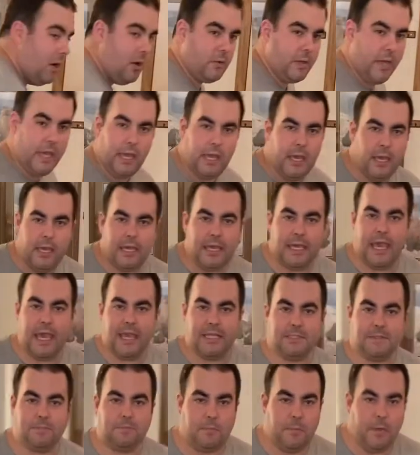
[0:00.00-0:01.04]
Okay, he
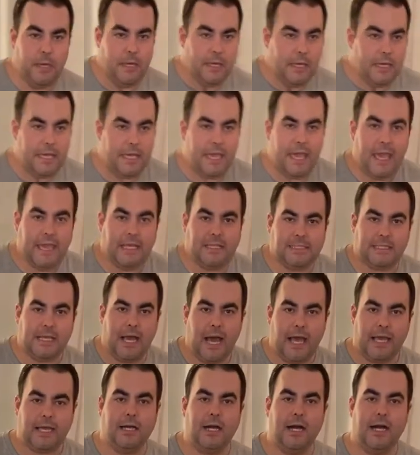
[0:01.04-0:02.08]
hates he hates
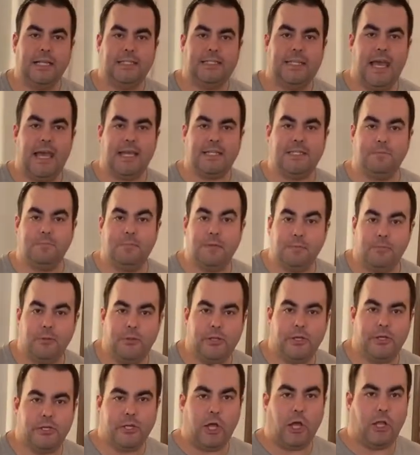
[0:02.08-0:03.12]
eye contact and people
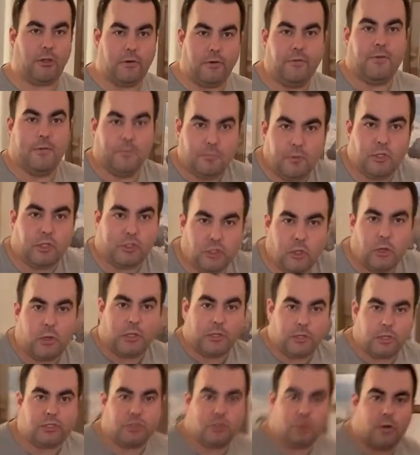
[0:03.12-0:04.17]
that are taller of him. Look short,
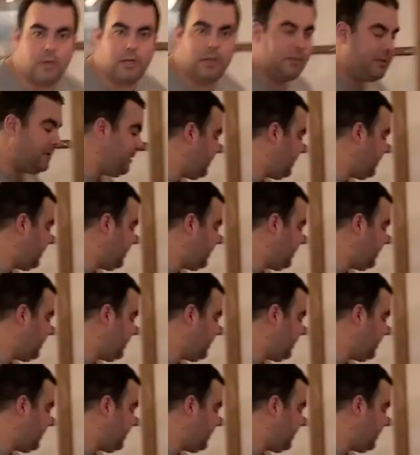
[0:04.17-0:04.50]
look short.